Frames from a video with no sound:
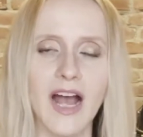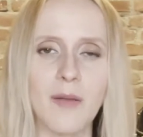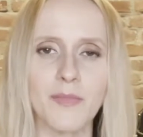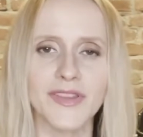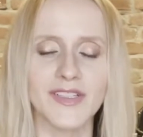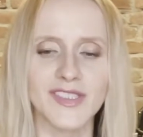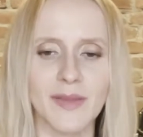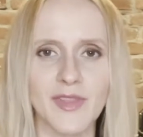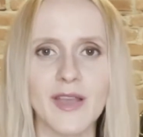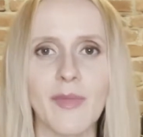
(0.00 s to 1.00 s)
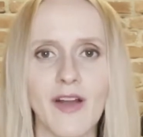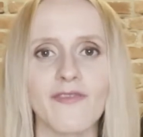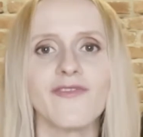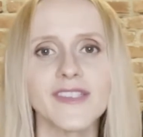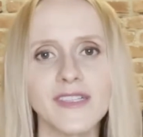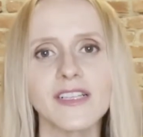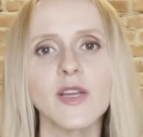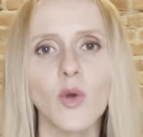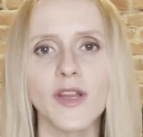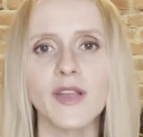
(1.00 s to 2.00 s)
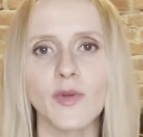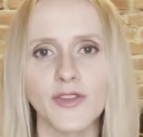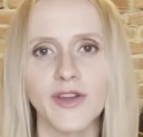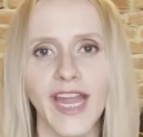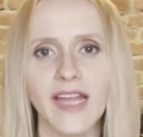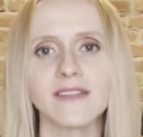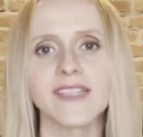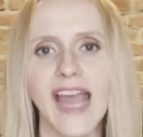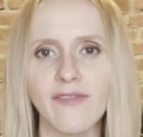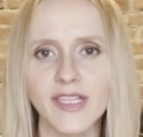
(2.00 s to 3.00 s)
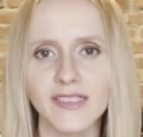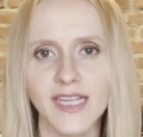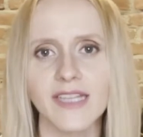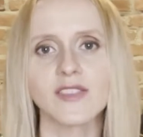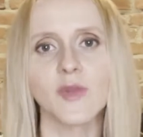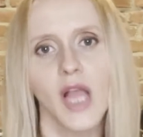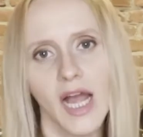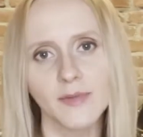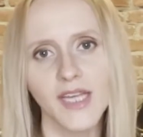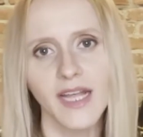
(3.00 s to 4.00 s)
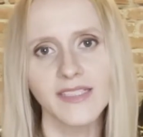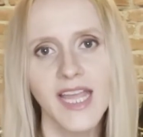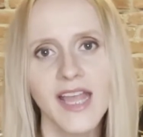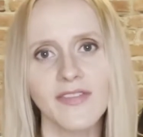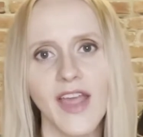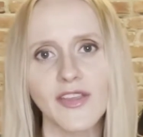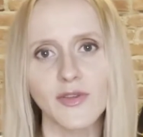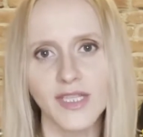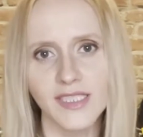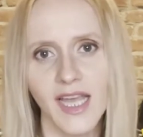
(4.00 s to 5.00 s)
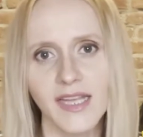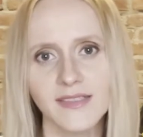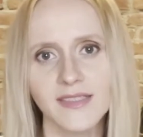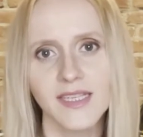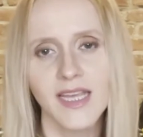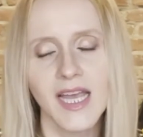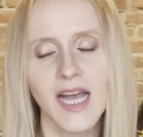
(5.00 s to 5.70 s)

but there's something about physically working with your hands and having a tangible object that you can test